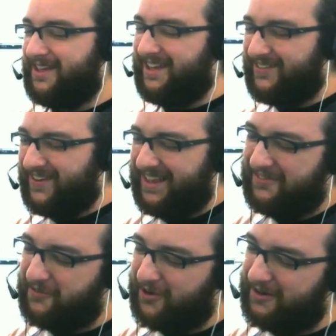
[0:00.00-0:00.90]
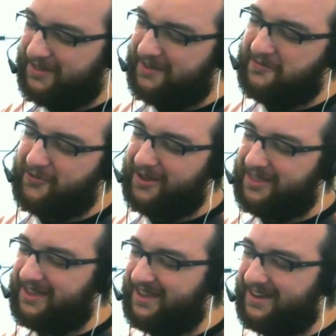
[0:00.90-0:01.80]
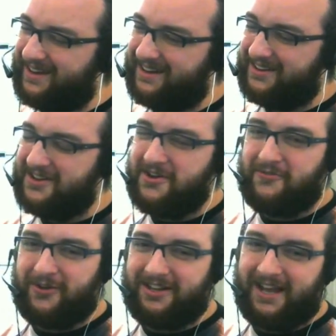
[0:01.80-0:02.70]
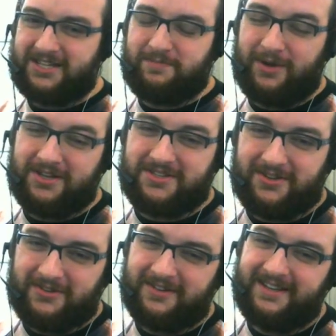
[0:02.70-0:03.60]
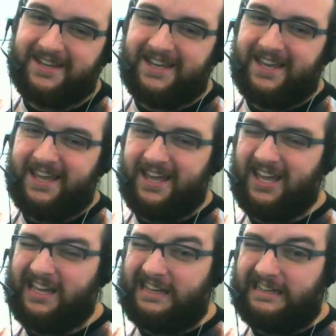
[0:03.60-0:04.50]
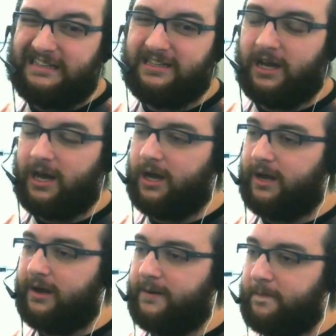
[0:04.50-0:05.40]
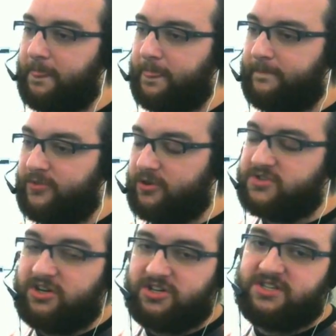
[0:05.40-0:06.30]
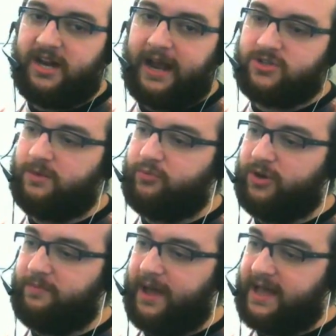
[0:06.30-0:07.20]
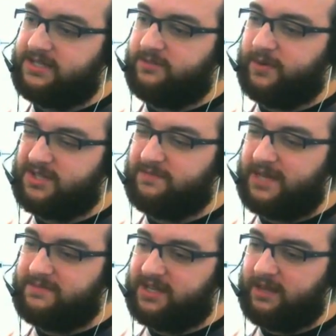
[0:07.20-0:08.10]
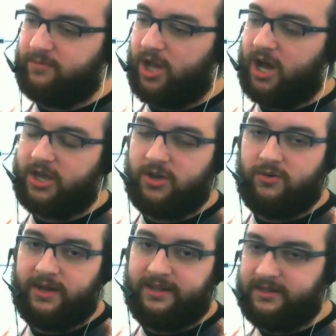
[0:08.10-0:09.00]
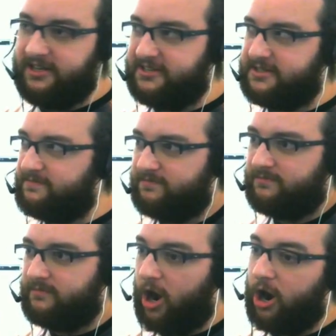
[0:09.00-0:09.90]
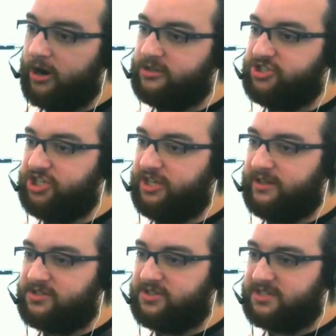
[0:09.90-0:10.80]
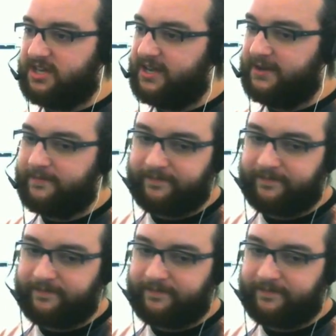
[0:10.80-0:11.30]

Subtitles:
We need 4 of them for the next puzzle. And those nurses are actually pretty passive, but sometimes they can block you, and it's RNG. Let's just say.